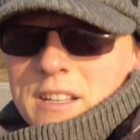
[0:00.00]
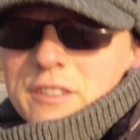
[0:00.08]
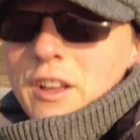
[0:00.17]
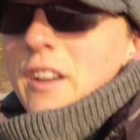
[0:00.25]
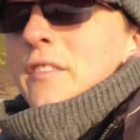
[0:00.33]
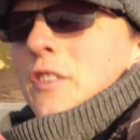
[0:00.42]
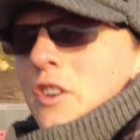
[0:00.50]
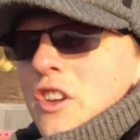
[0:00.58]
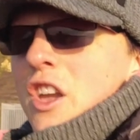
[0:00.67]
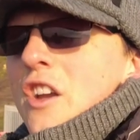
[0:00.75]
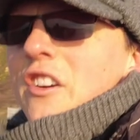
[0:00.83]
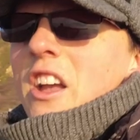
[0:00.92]
So if you're
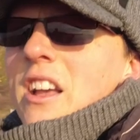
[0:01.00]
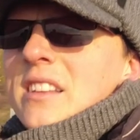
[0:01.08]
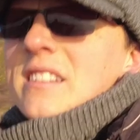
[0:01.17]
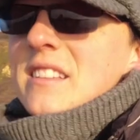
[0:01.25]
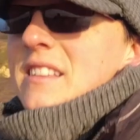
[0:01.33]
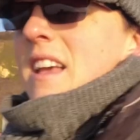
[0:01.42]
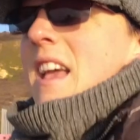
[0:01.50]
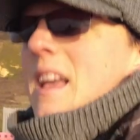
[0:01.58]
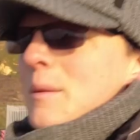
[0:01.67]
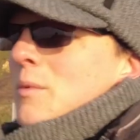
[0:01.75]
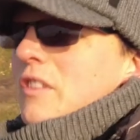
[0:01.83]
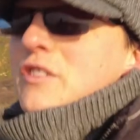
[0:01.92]
curious to
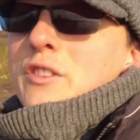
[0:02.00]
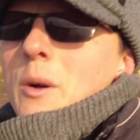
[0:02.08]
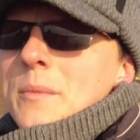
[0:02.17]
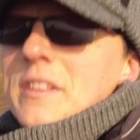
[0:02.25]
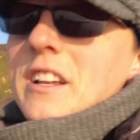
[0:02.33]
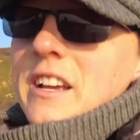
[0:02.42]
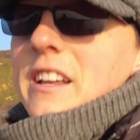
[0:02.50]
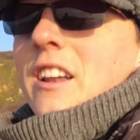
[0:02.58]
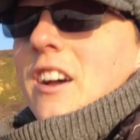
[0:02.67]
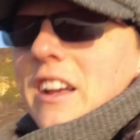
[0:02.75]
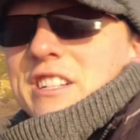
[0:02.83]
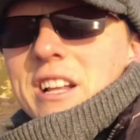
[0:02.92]
see what the storms are looking
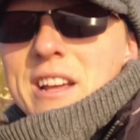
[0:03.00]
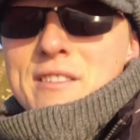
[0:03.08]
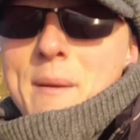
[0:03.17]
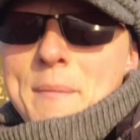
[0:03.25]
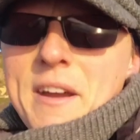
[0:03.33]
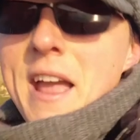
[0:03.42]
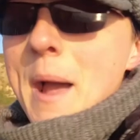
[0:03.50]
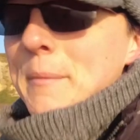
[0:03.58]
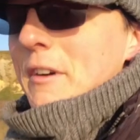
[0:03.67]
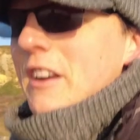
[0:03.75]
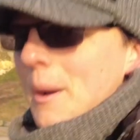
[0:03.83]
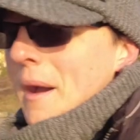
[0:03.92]
like, shall I grab my
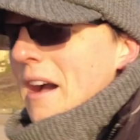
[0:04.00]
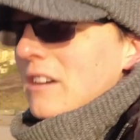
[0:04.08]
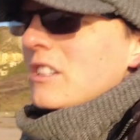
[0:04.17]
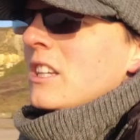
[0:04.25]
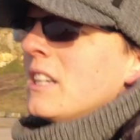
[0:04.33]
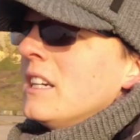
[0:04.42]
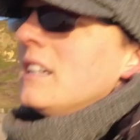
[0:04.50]
camera and go out?